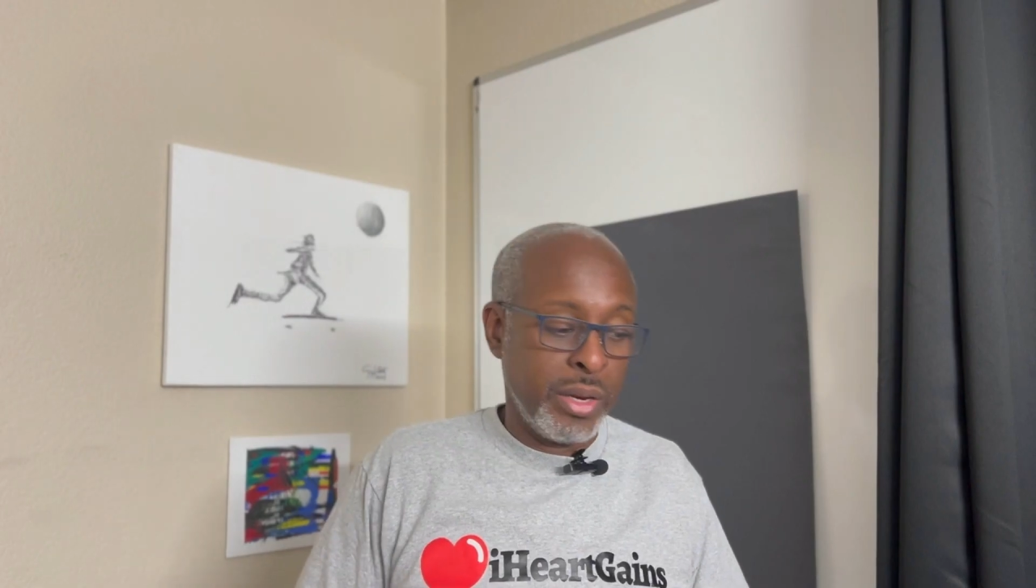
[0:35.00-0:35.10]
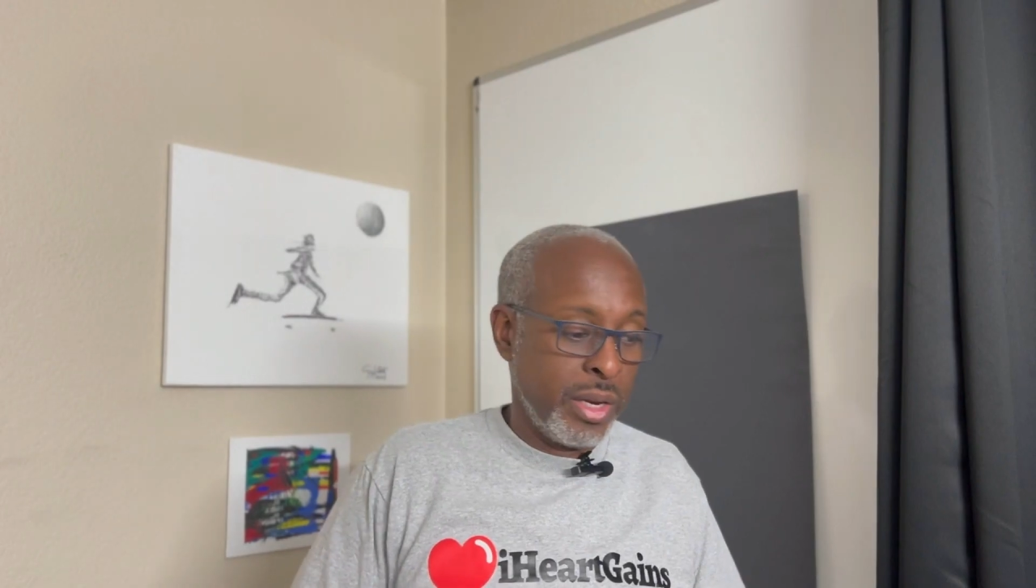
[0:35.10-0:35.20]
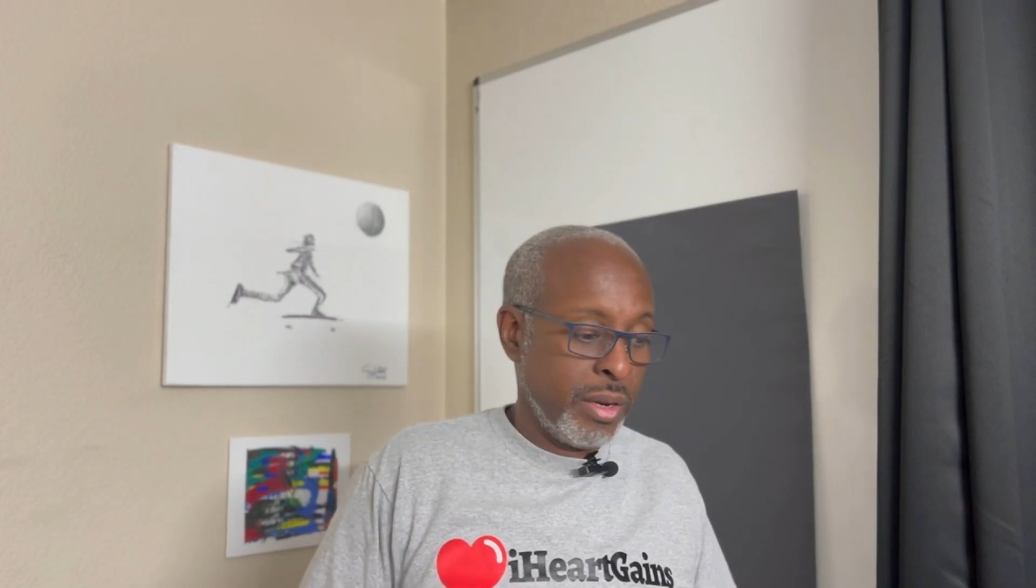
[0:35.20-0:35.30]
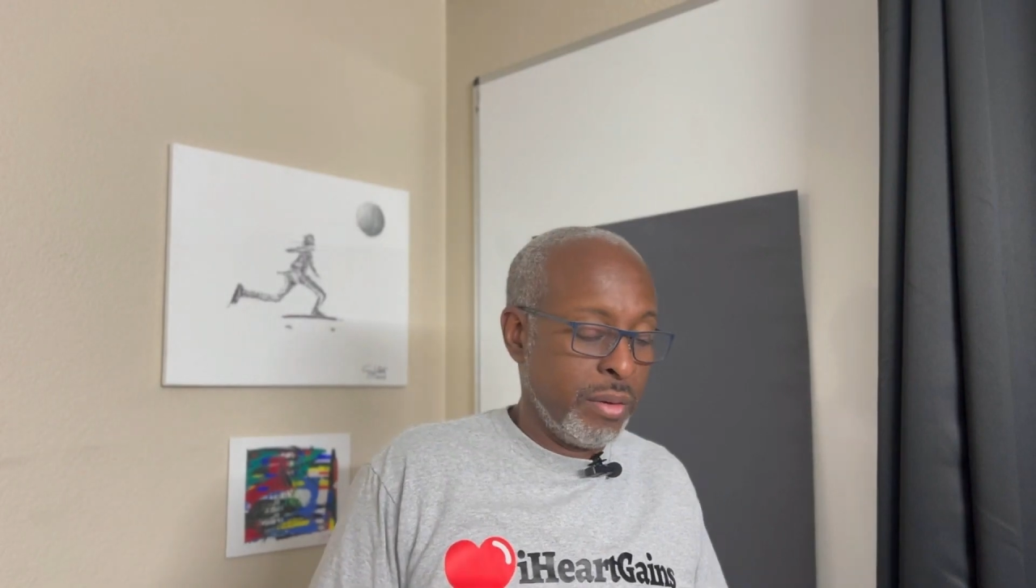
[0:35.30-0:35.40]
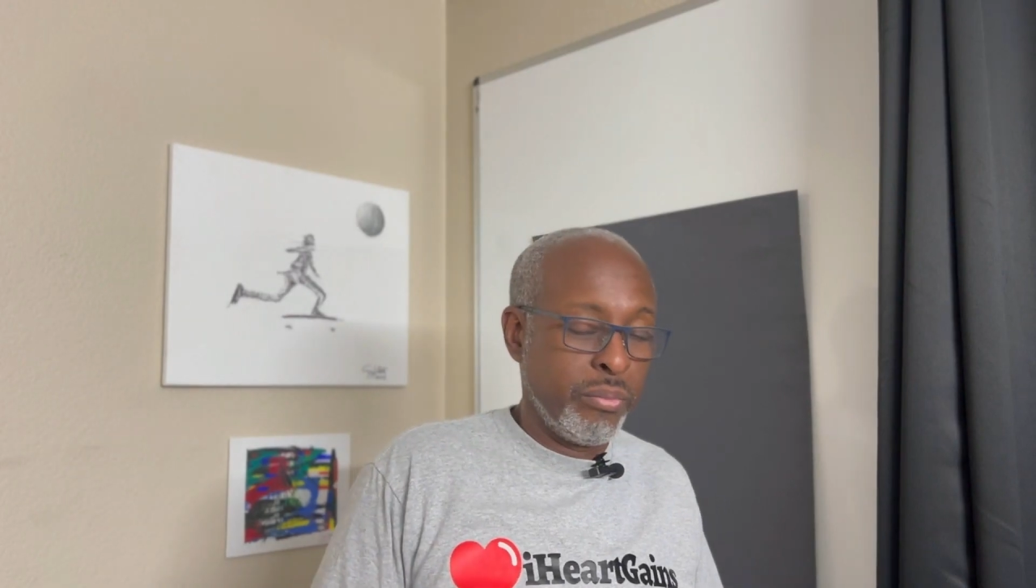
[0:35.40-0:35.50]

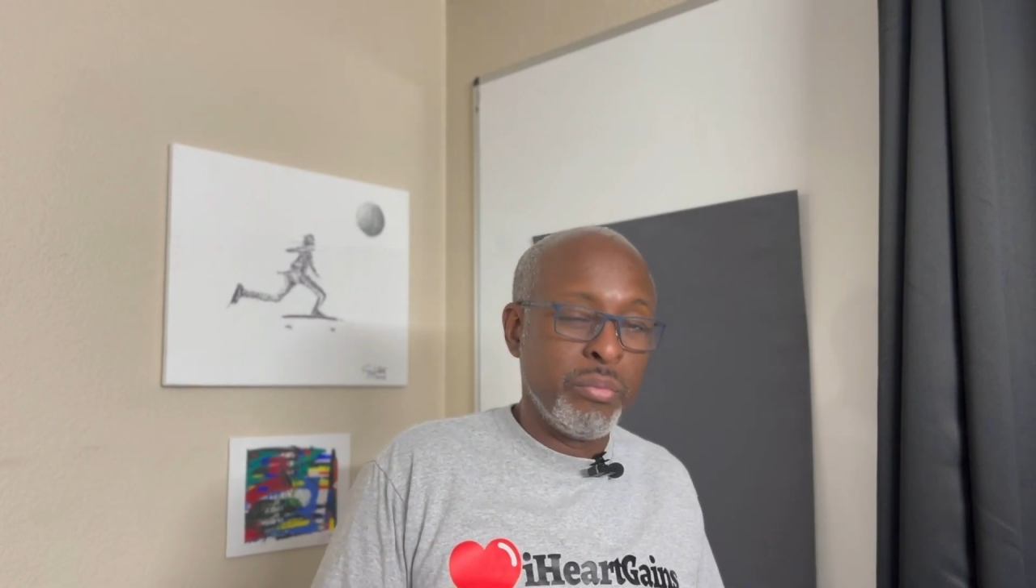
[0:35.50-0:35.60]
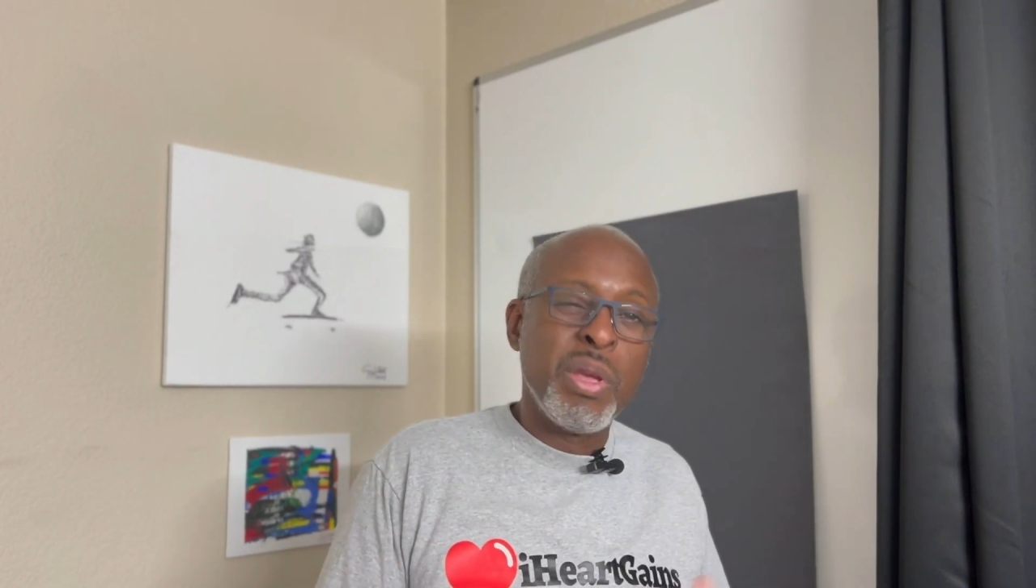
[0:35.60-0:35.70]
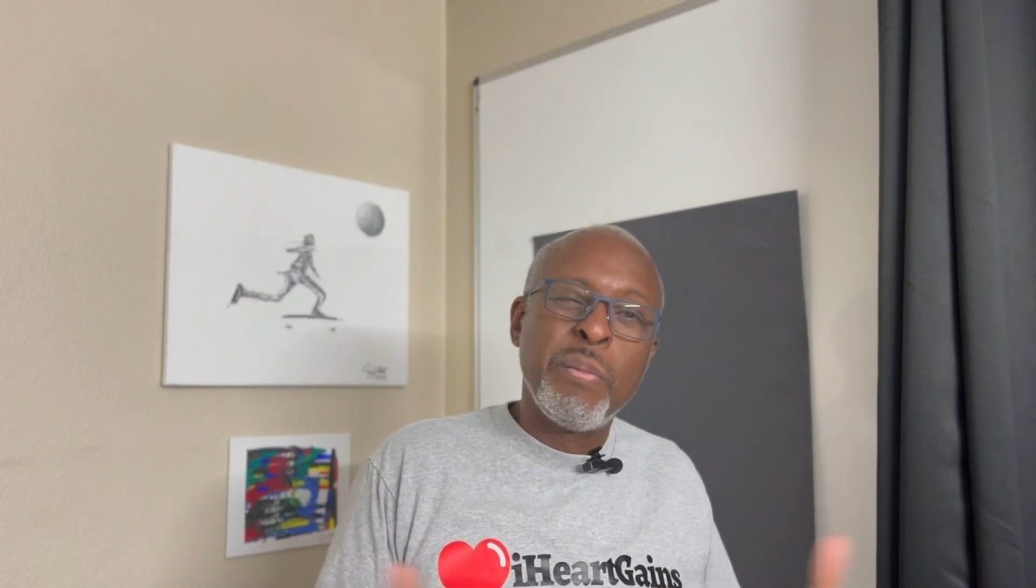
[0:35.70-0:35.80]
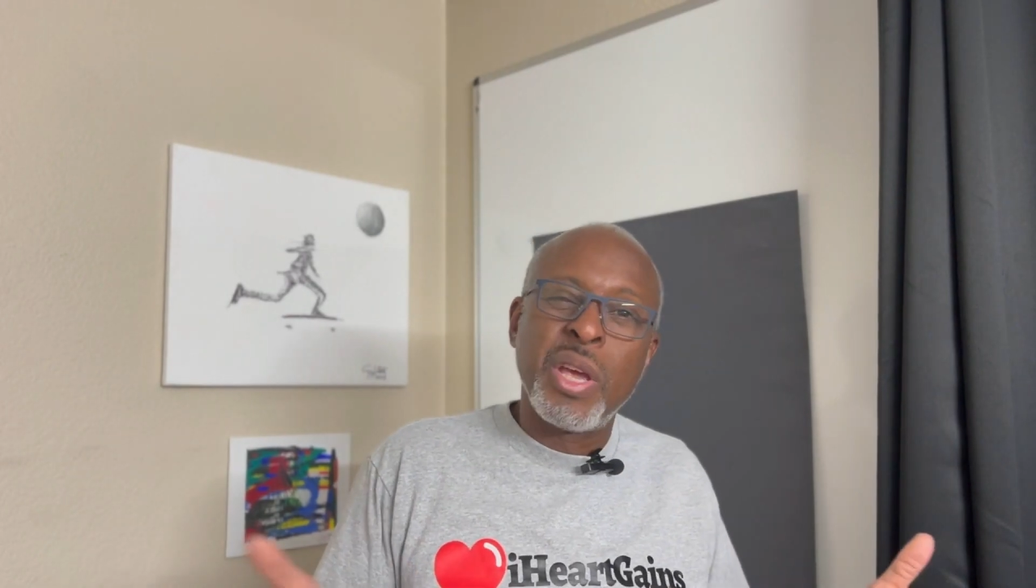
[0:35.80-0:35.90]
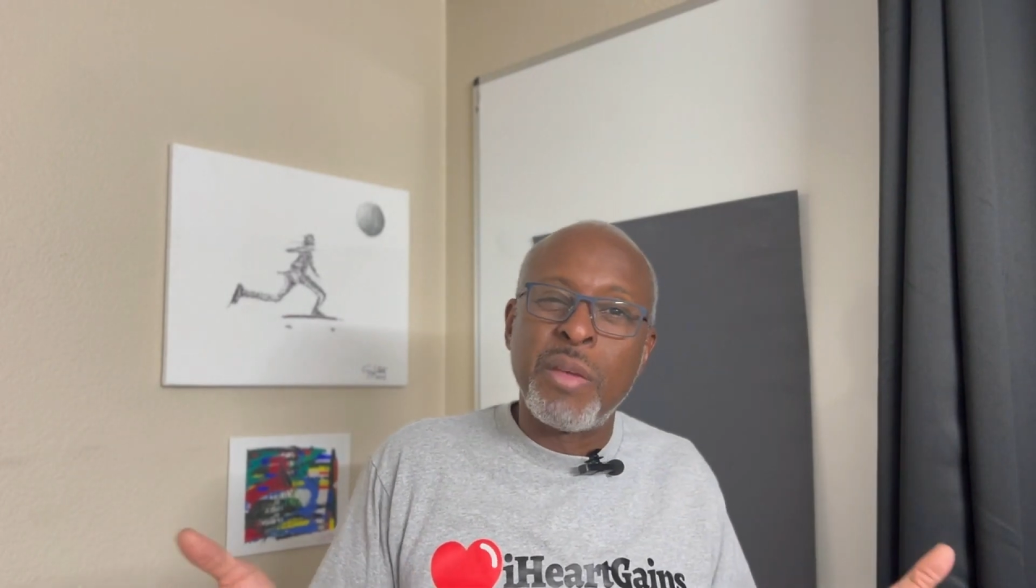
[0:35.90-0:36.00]
And he
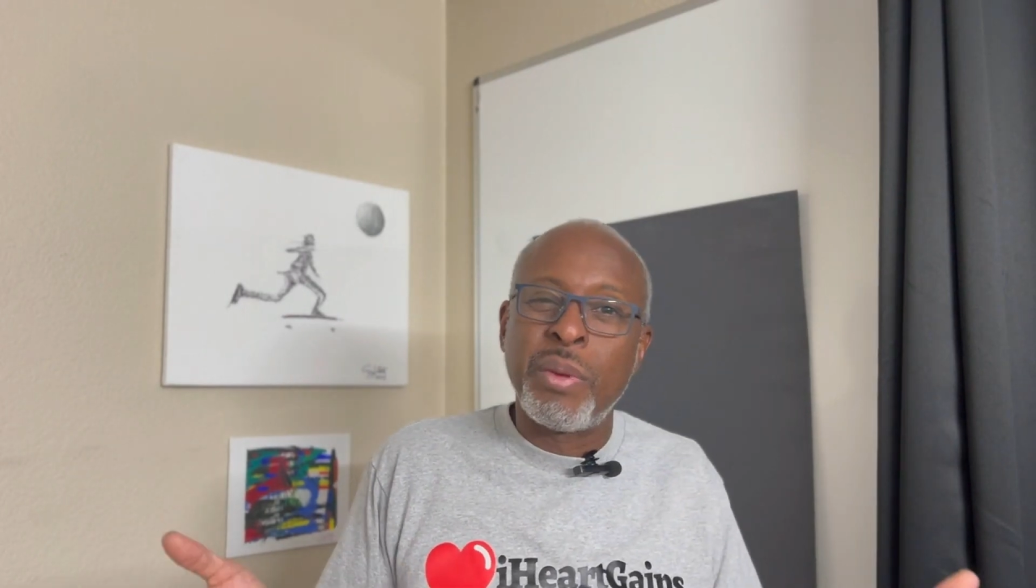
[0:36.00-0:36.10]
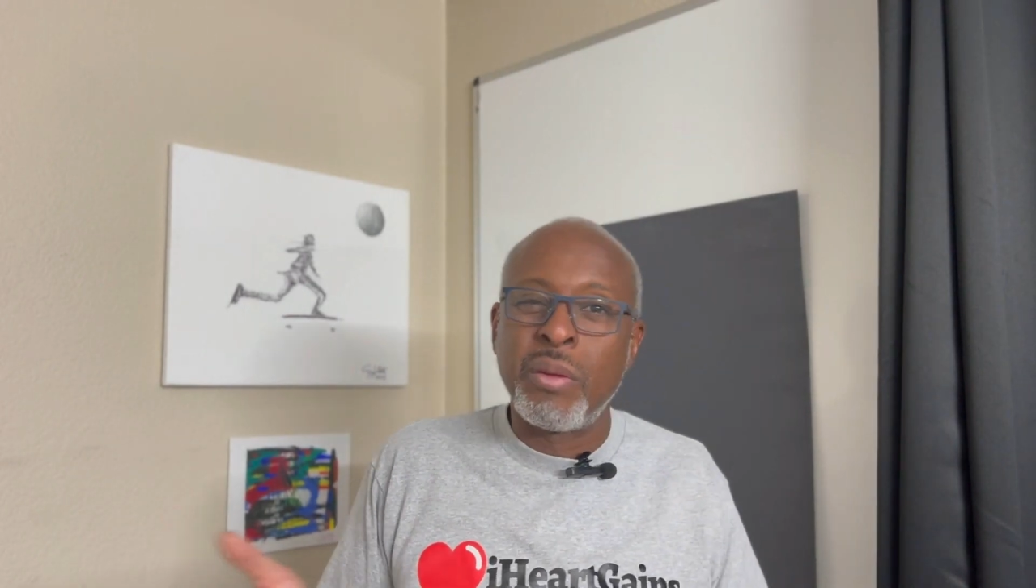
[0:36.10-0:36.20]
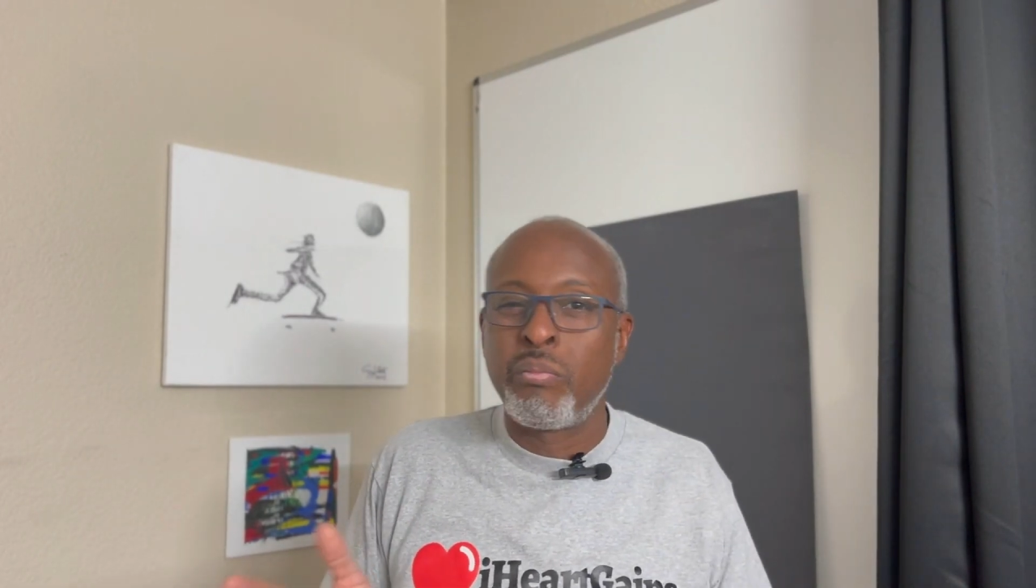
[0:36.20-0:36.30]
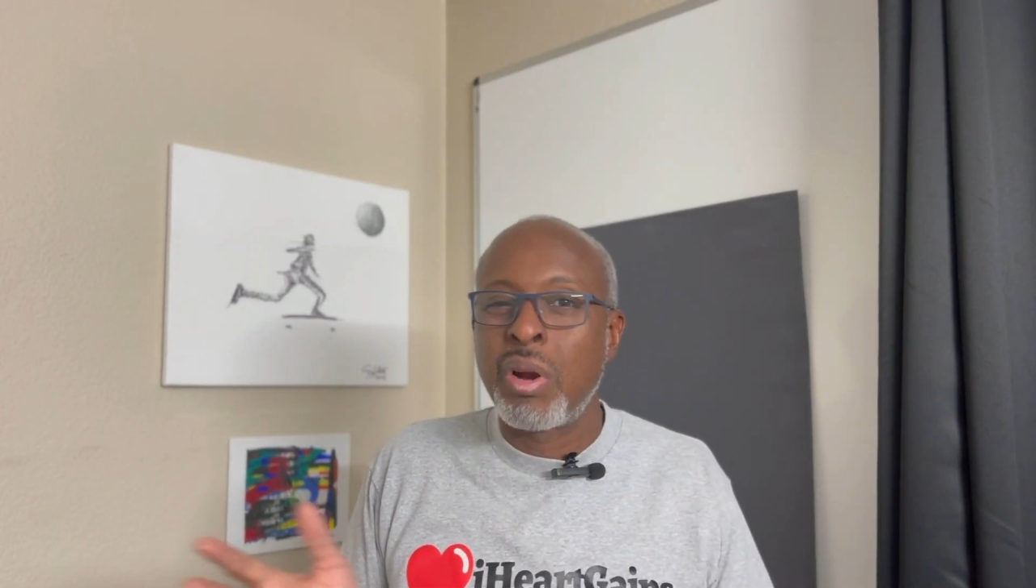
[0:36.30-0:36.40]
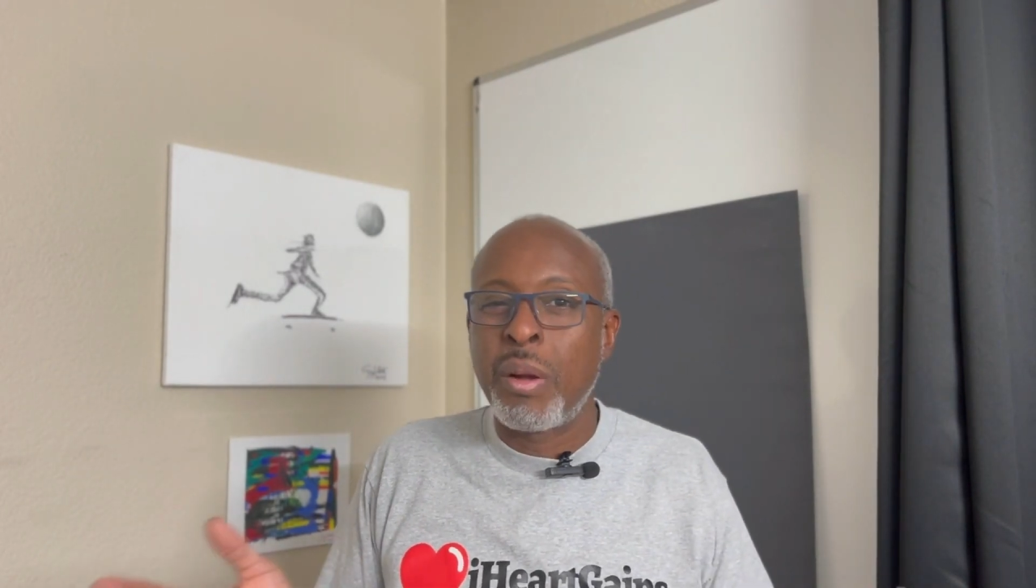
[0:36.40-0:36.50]
may have been
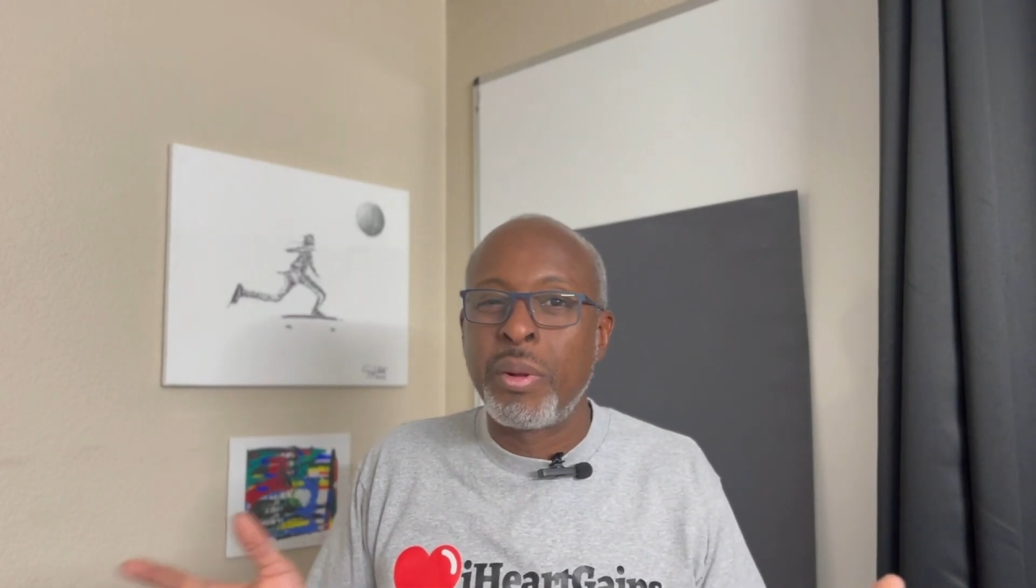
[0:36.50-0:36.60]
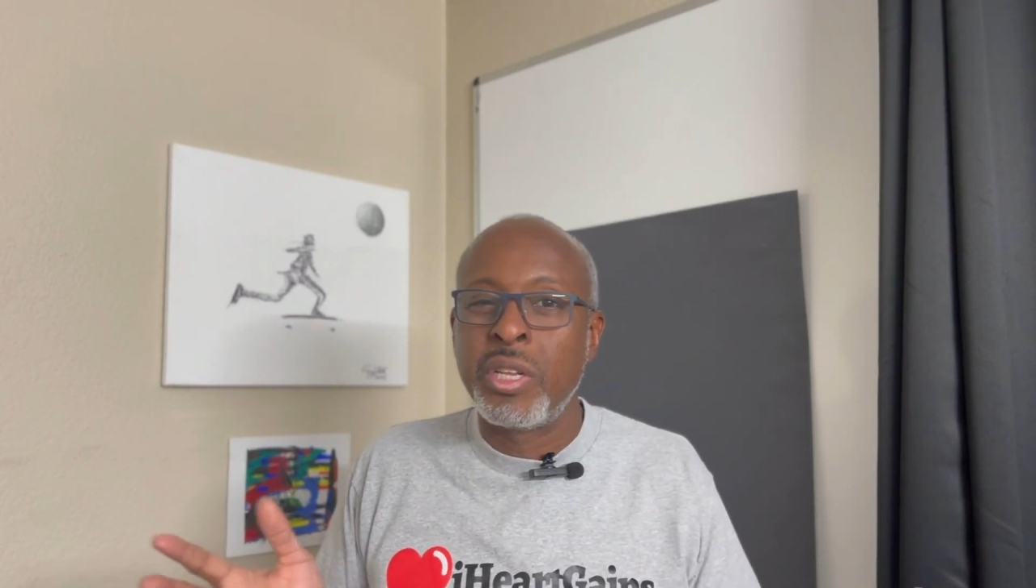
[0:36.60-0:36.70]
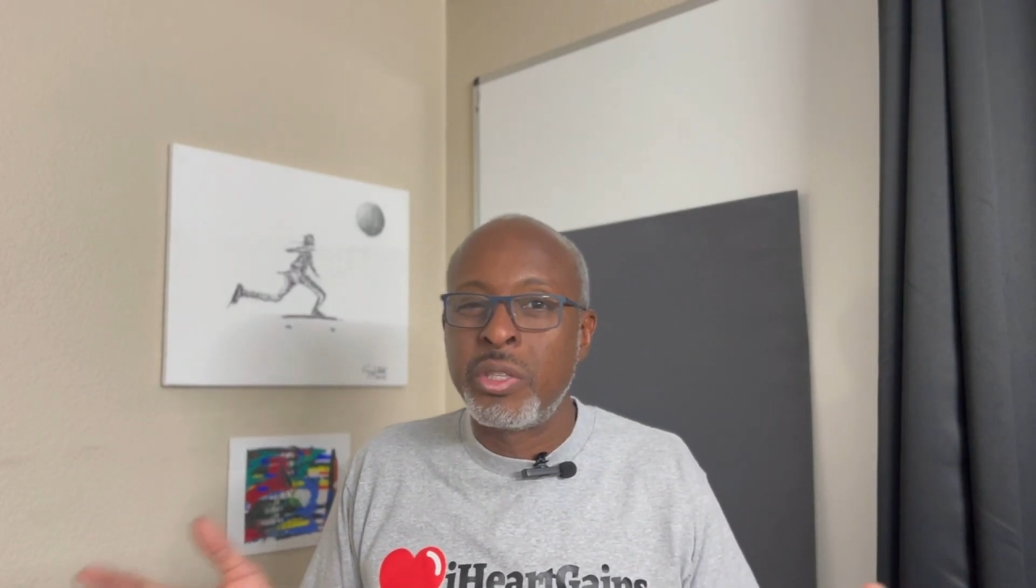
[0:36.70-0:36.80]
probably in his